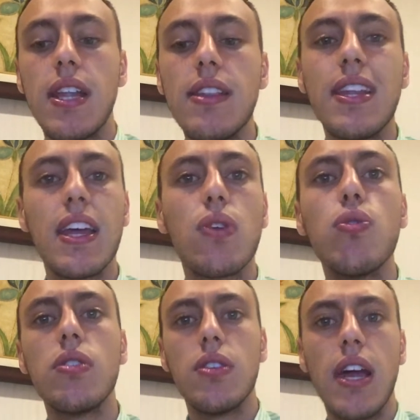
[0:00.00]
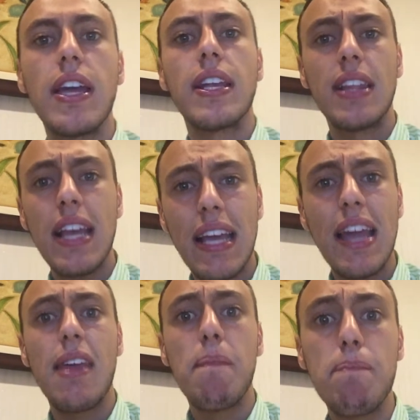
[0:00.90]
Then they
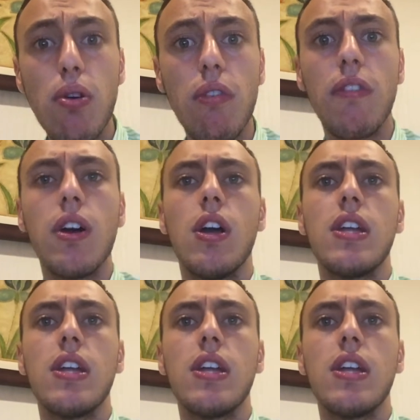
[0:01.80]
can improve